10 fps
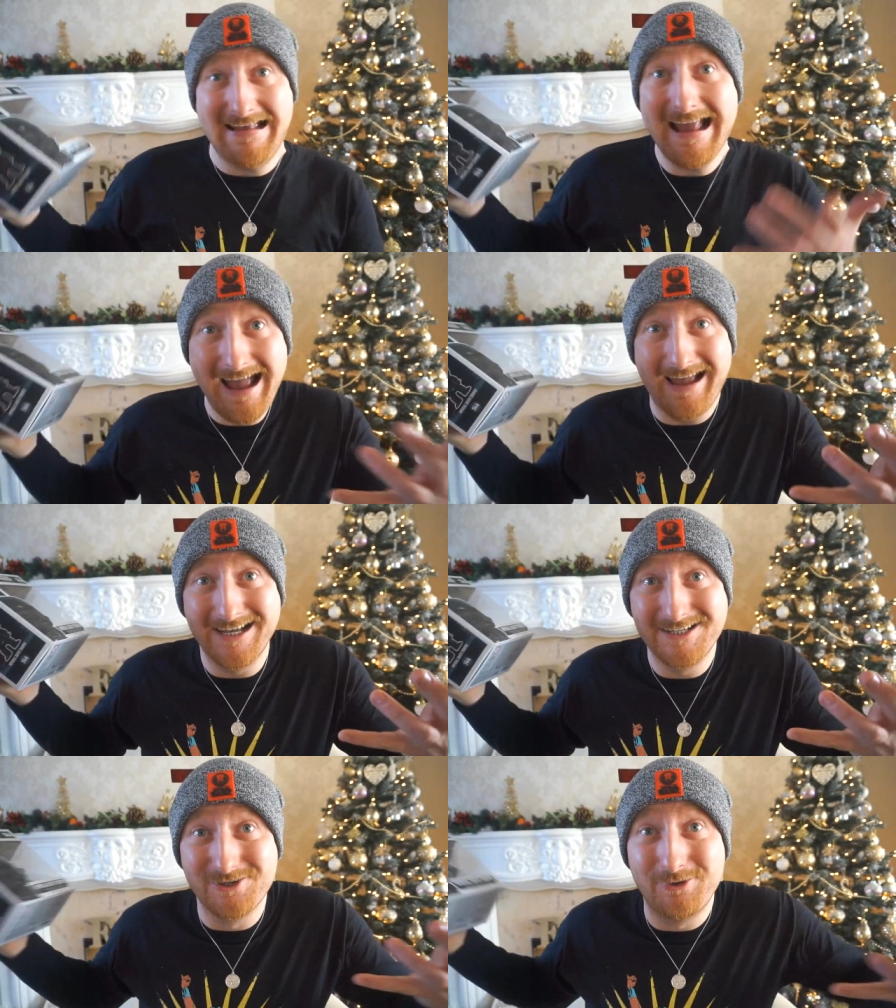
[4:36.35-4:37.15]
Yeah,
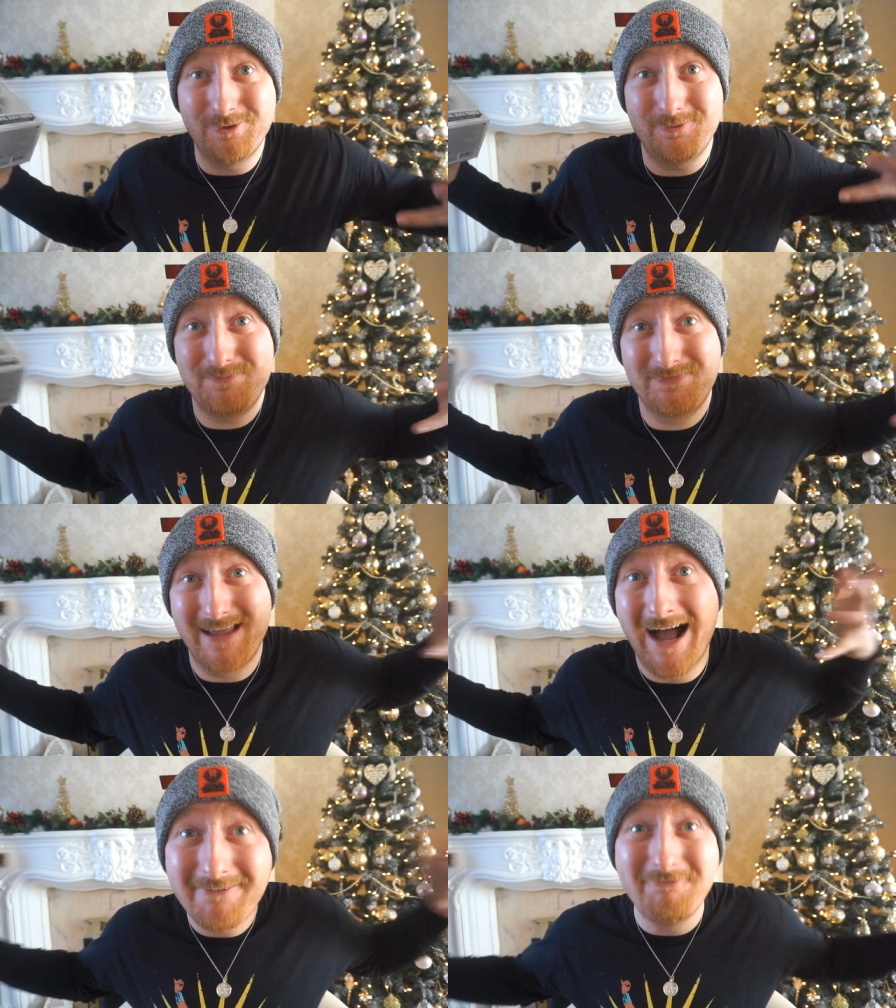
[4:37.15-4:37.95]
so
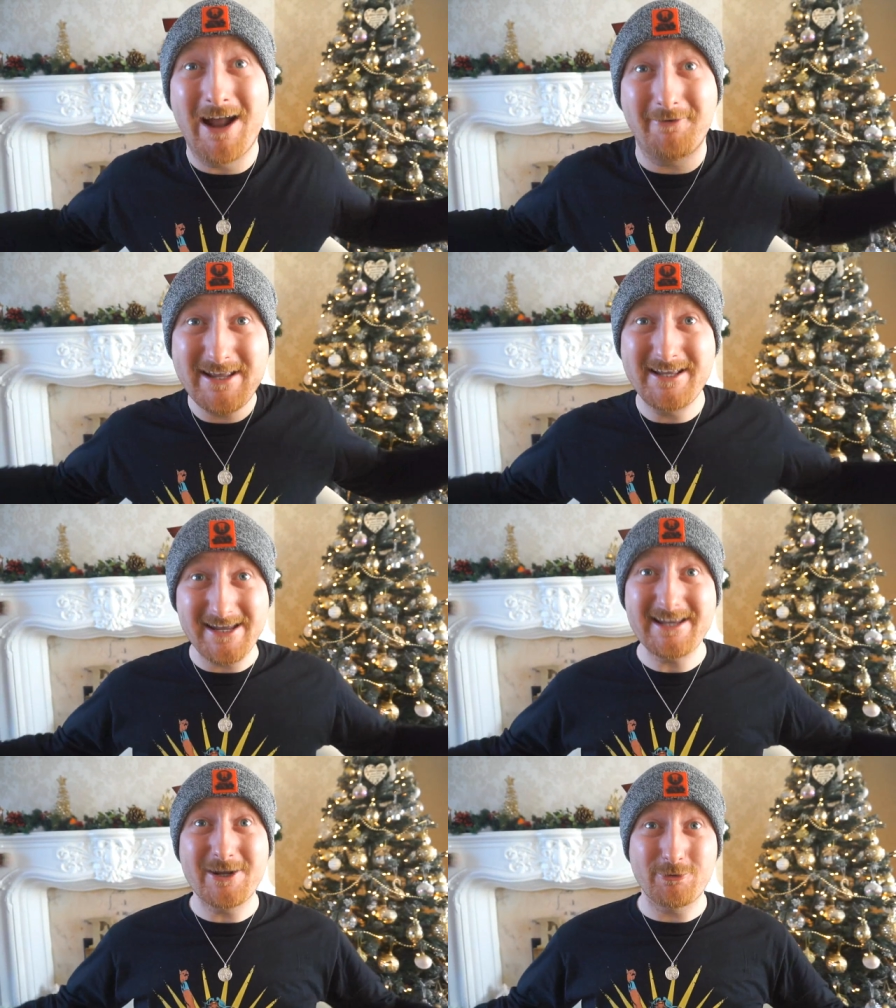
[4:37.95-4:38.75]
a very
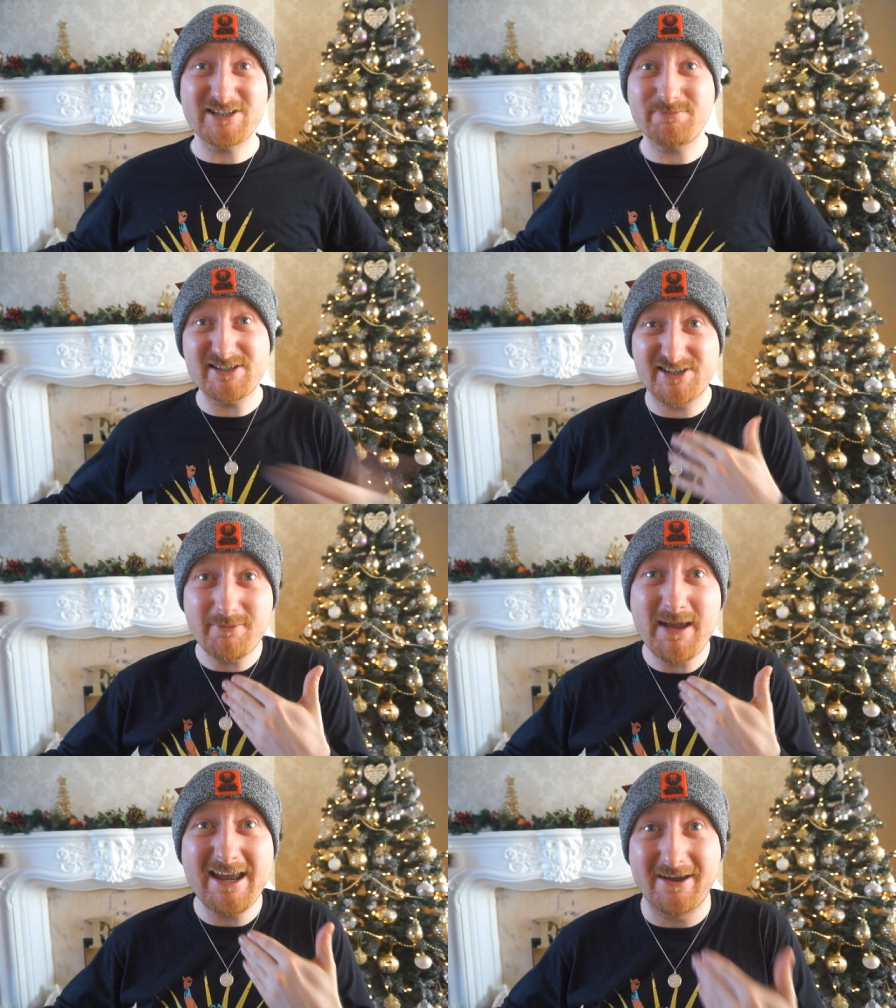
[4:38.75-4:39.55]
geeky Christmas
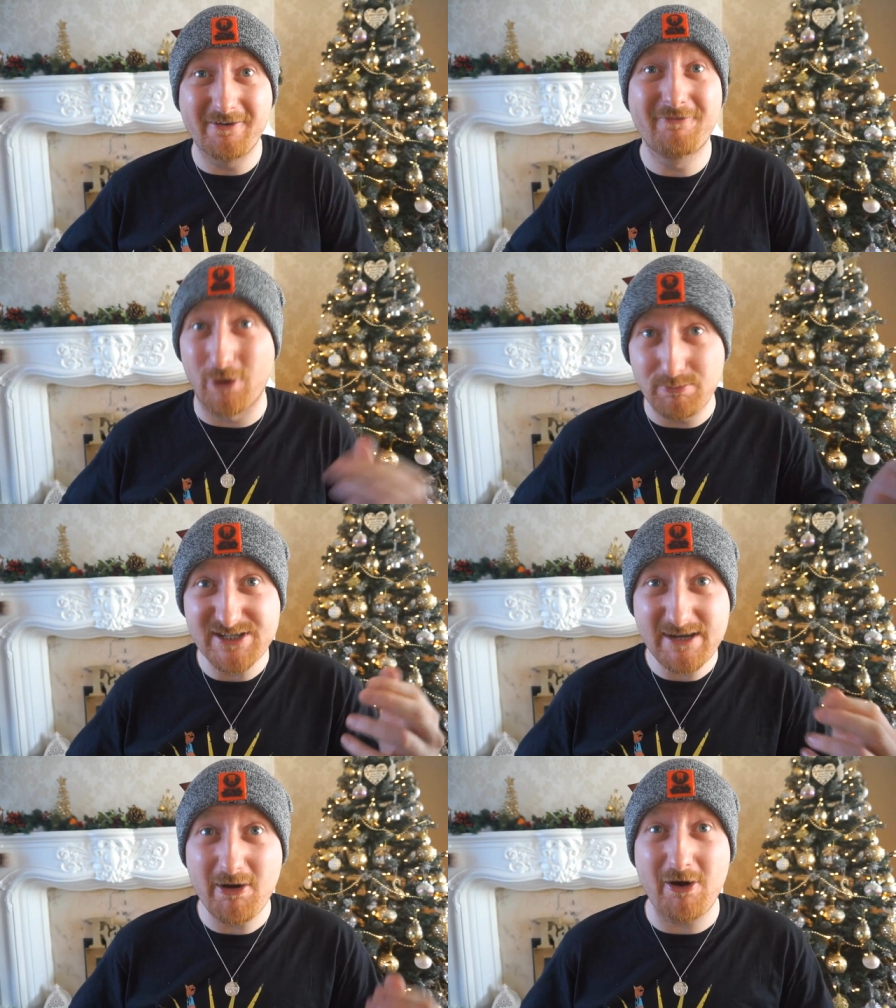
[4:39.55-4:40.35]
to me from
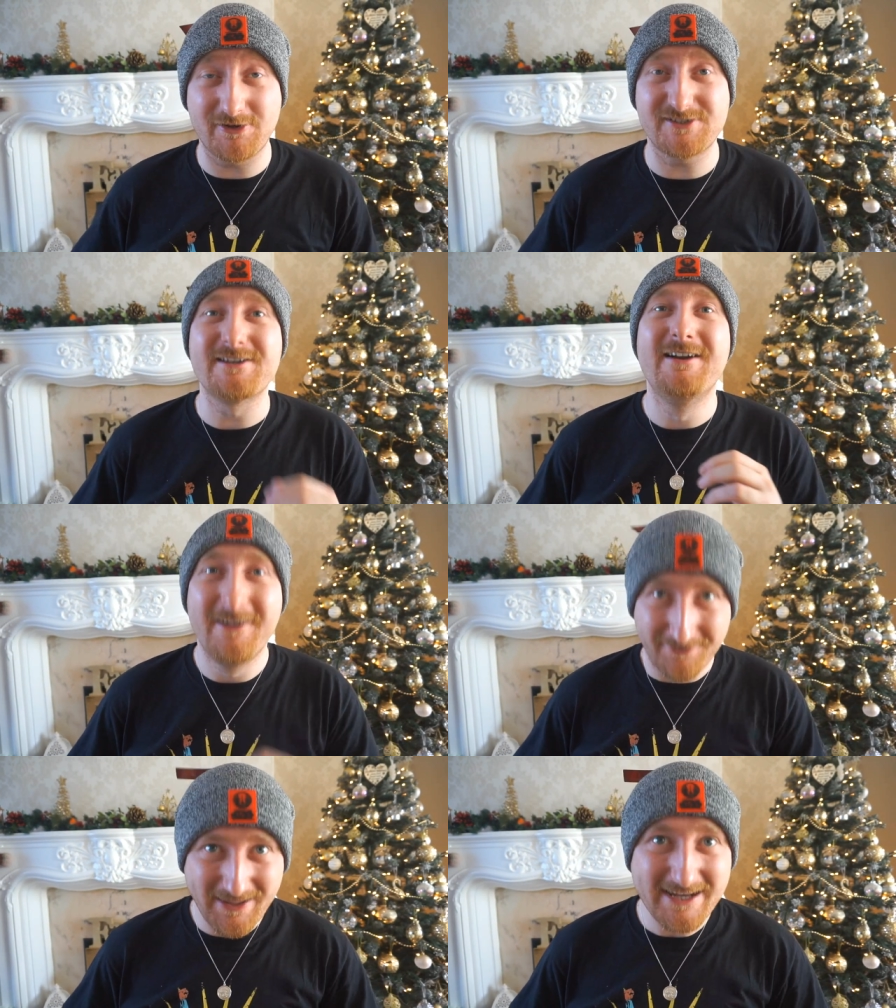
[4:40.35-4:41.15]
Zbox.
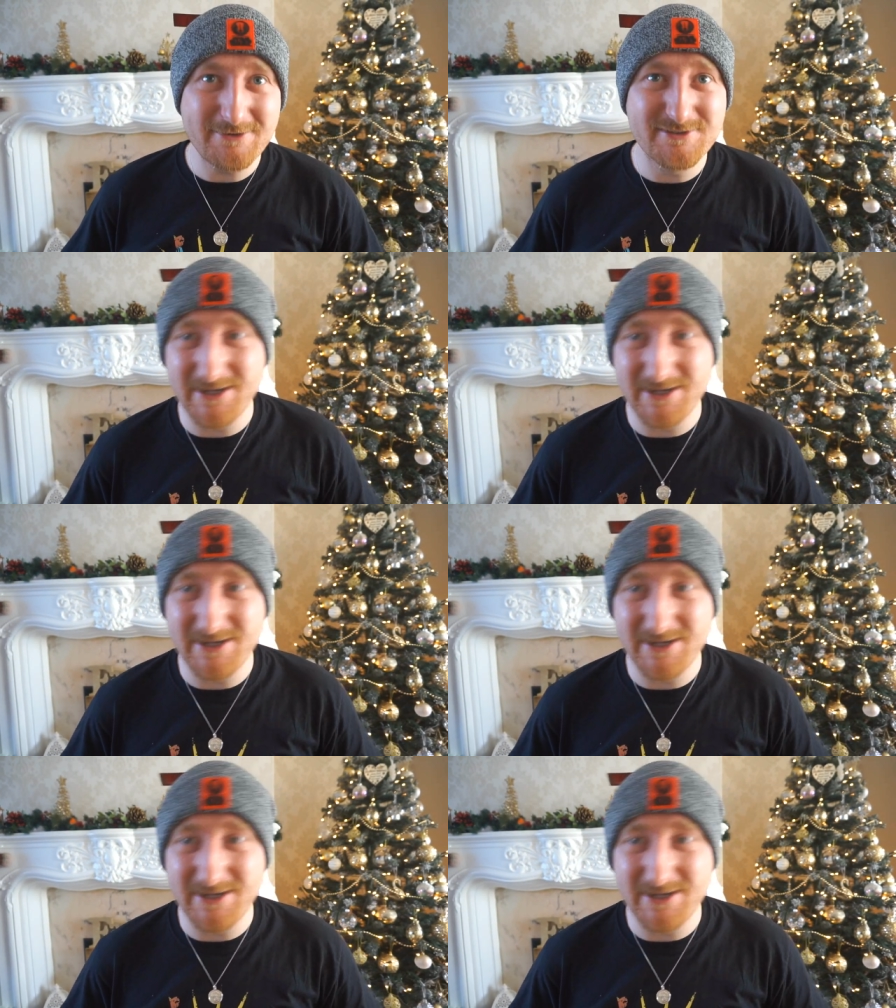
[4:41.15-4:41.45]
Thank